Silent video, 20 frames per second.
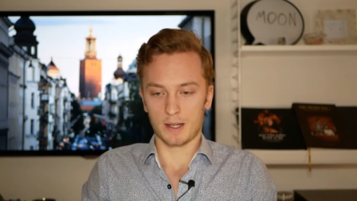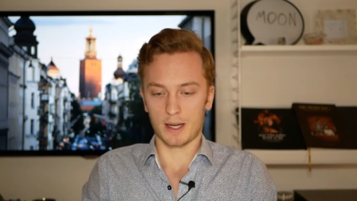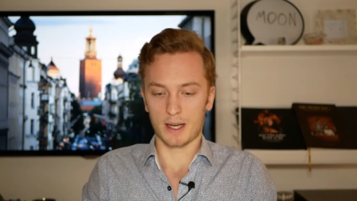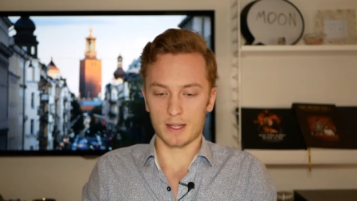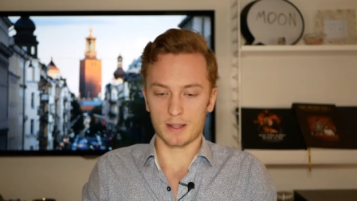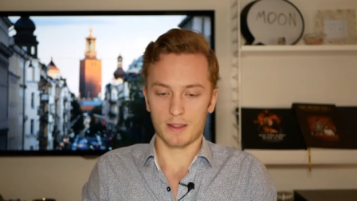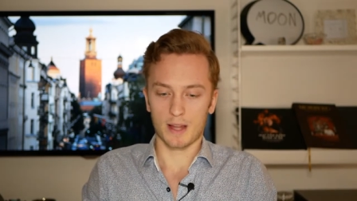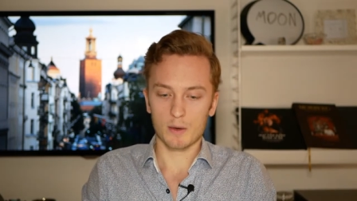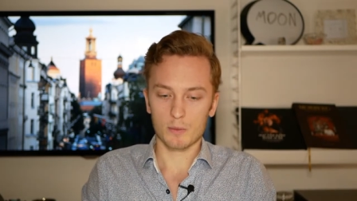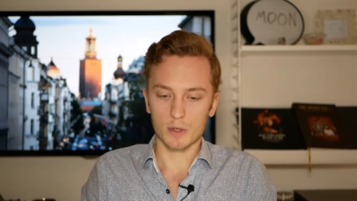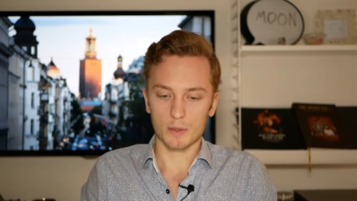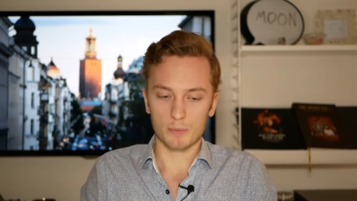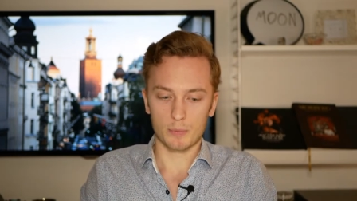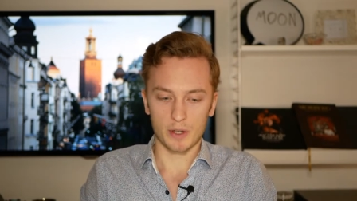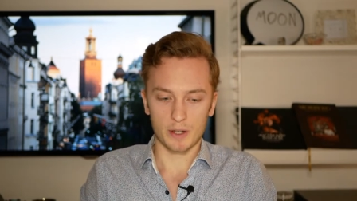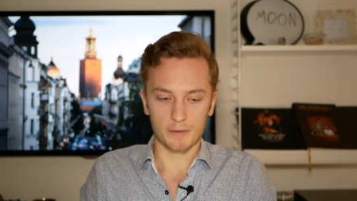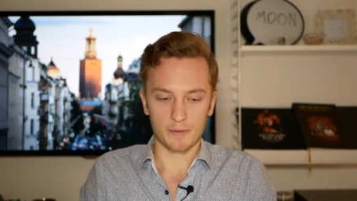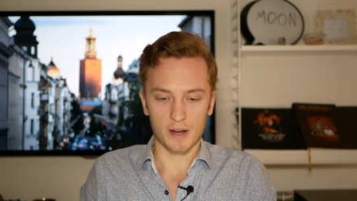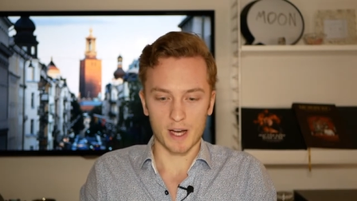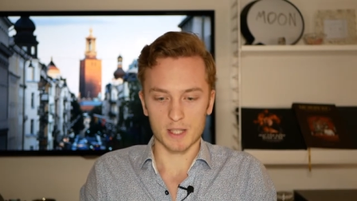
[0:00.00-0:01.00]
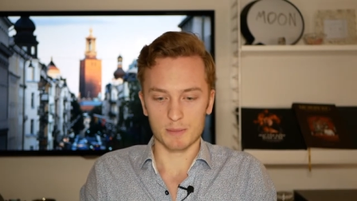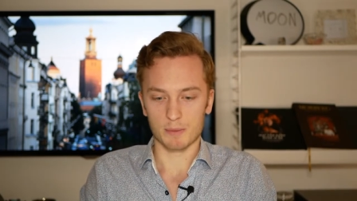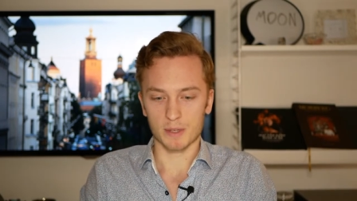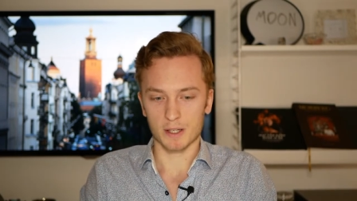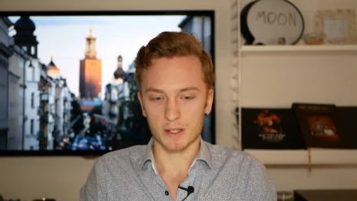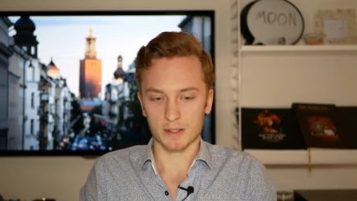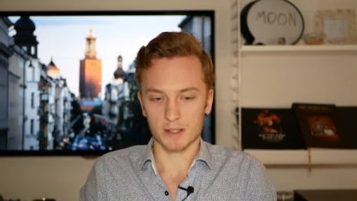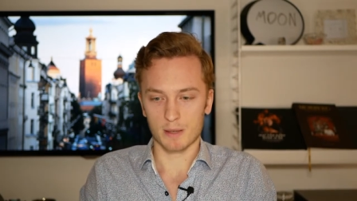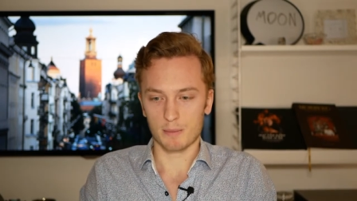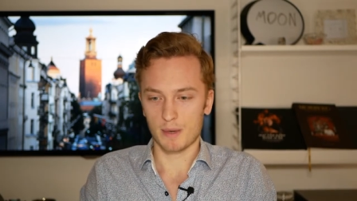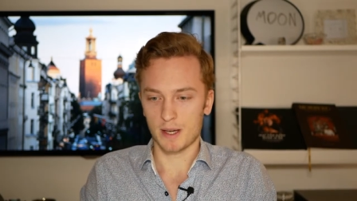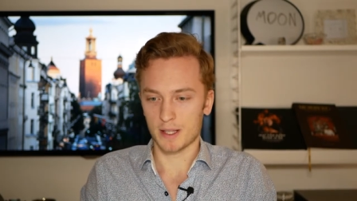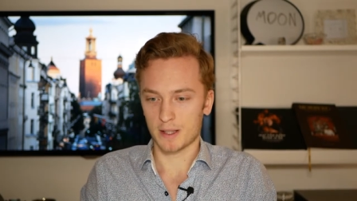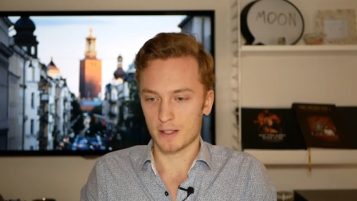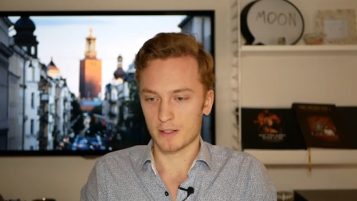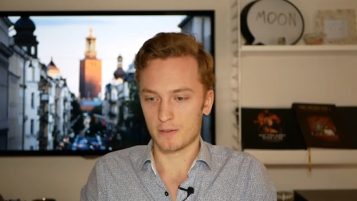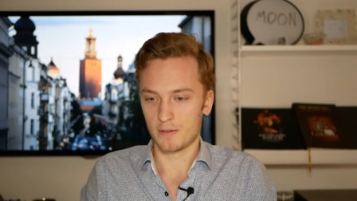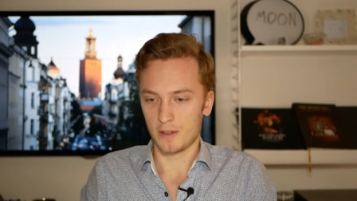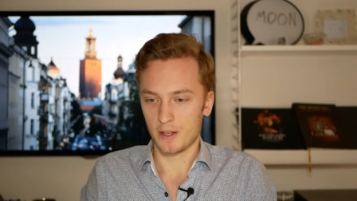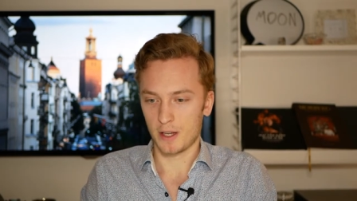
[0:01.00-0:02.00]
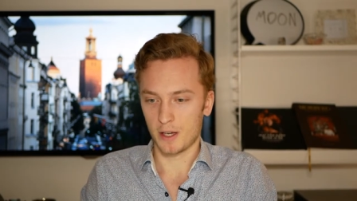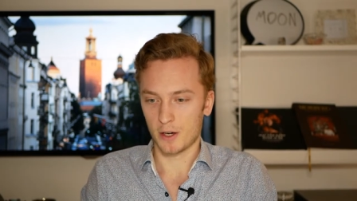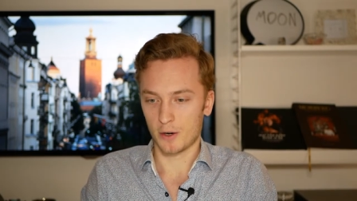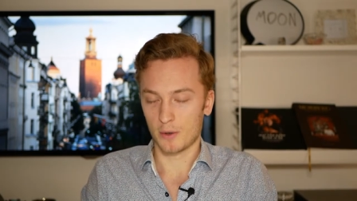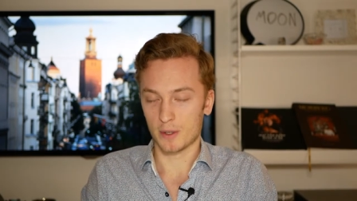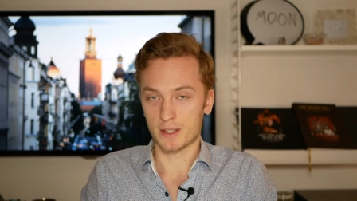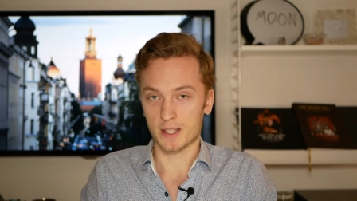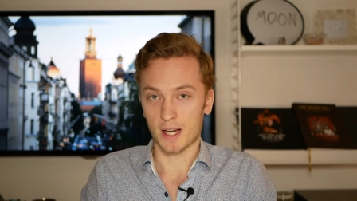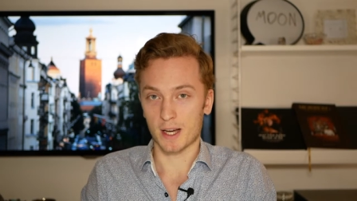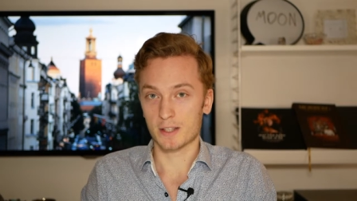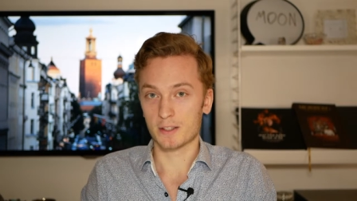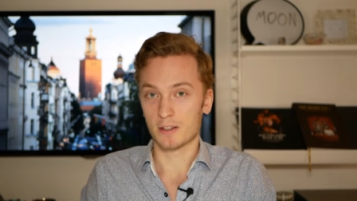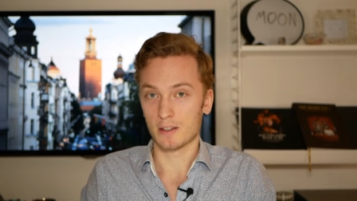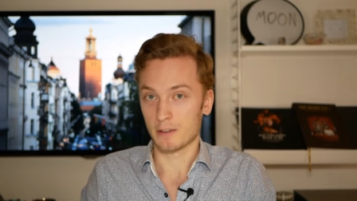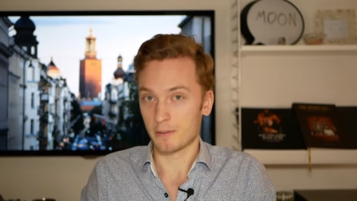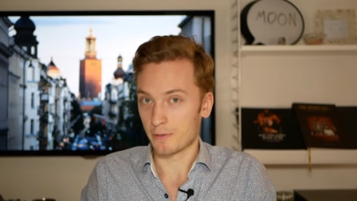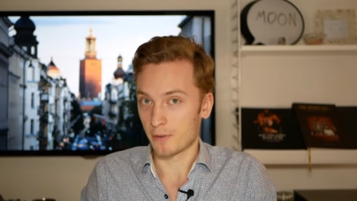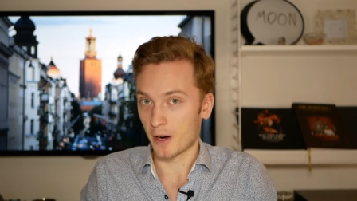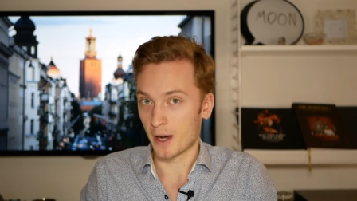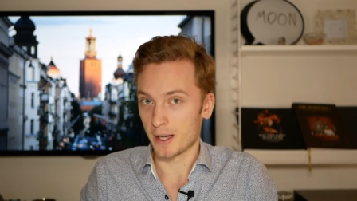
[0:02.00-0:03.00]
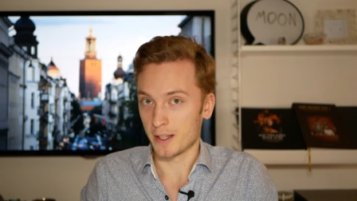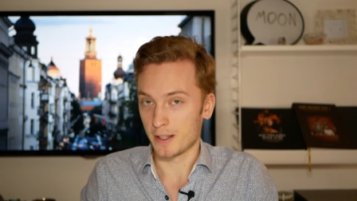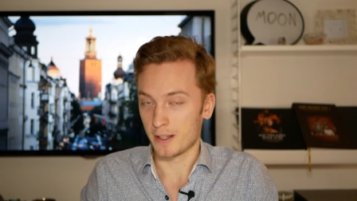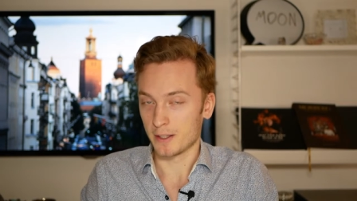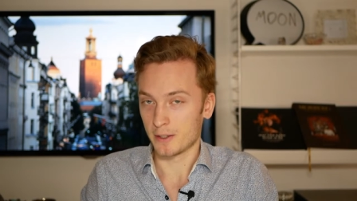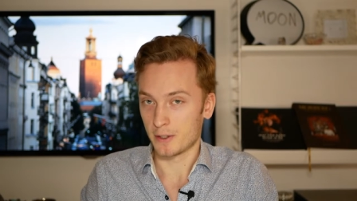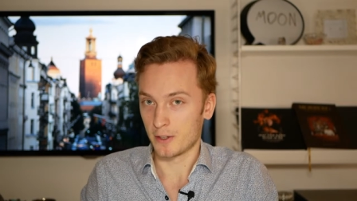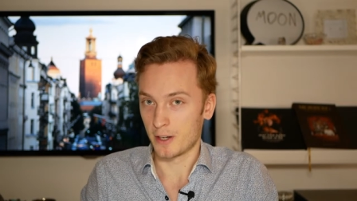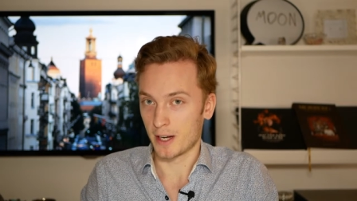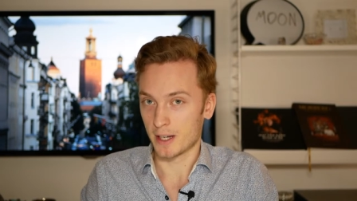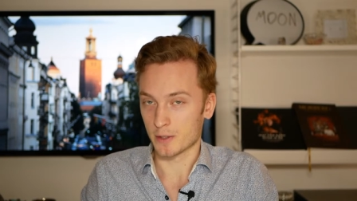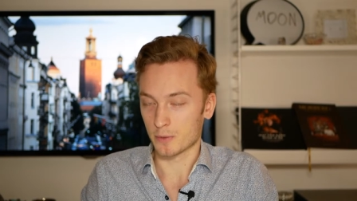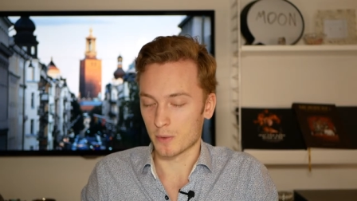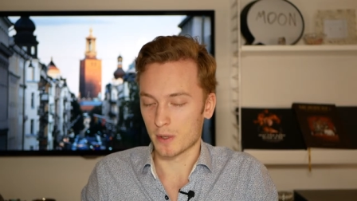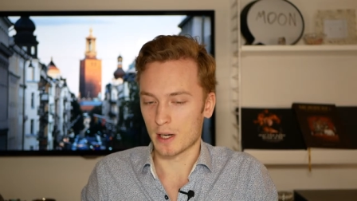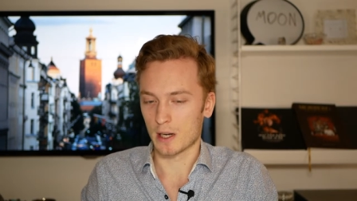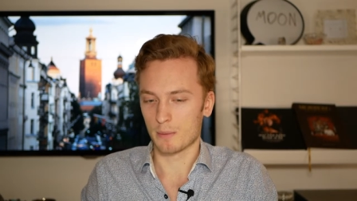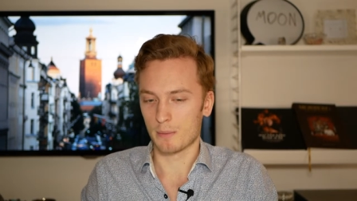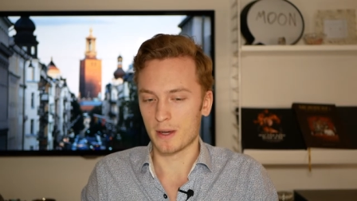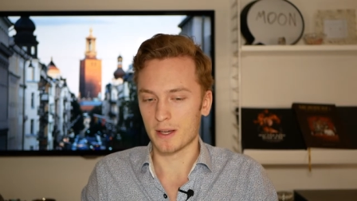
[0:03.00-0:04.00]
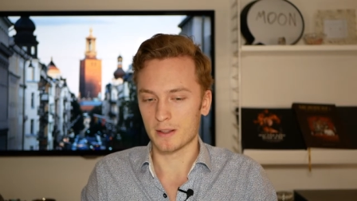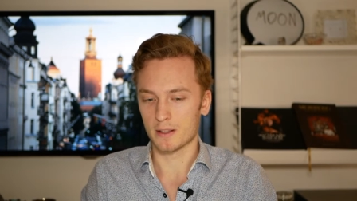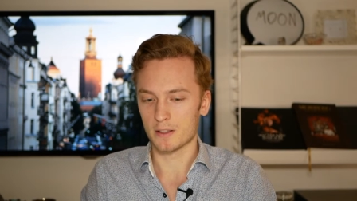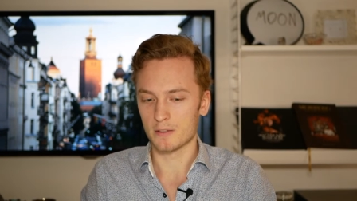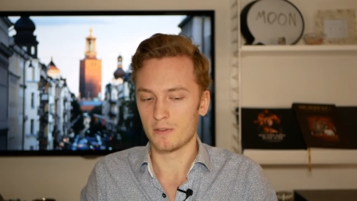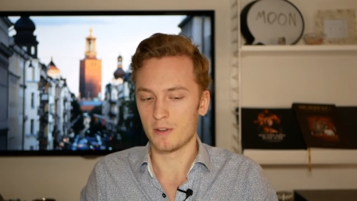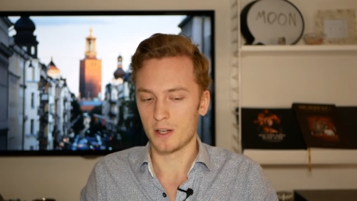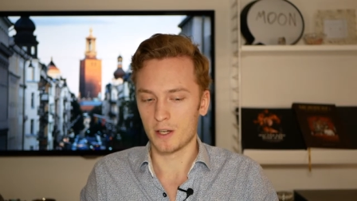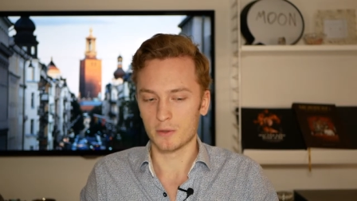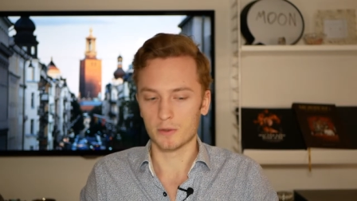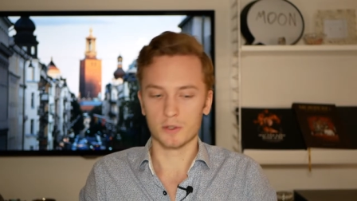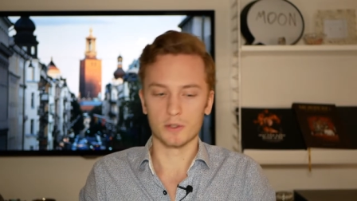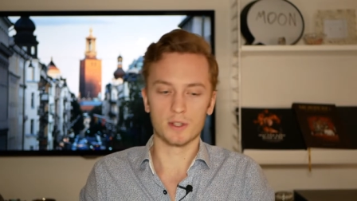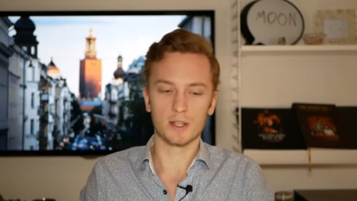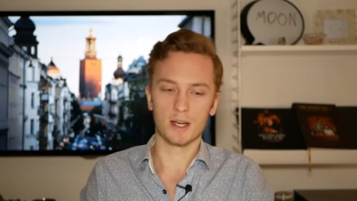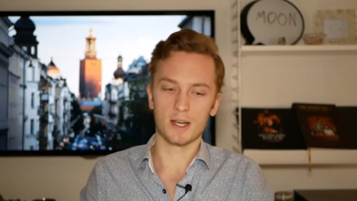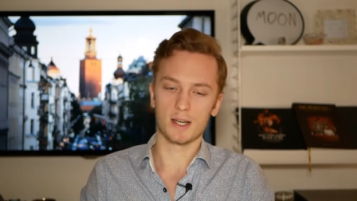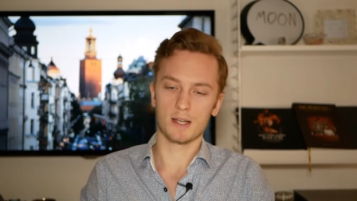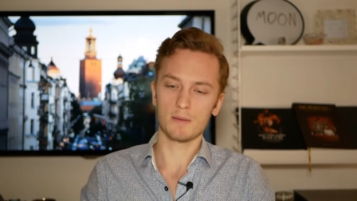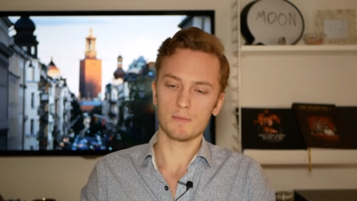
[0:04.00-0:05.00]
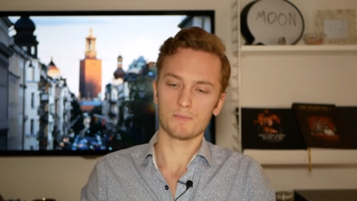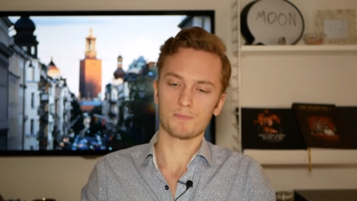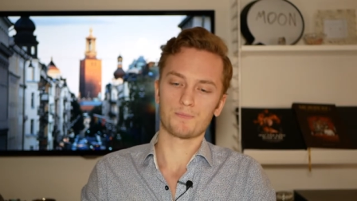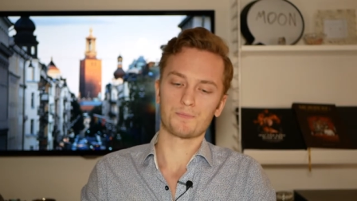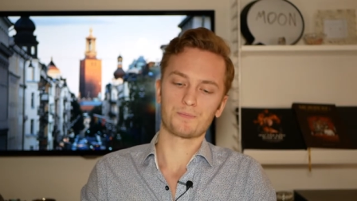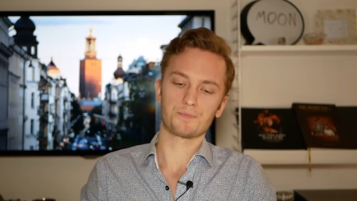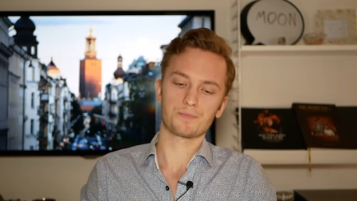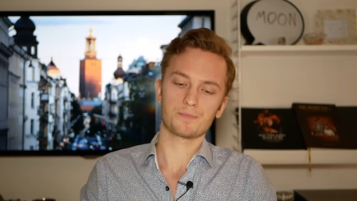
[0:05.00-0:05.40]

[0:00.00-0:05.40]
And that went pretty fast, because I make this video, it's actually Friday today as well, I make this video today,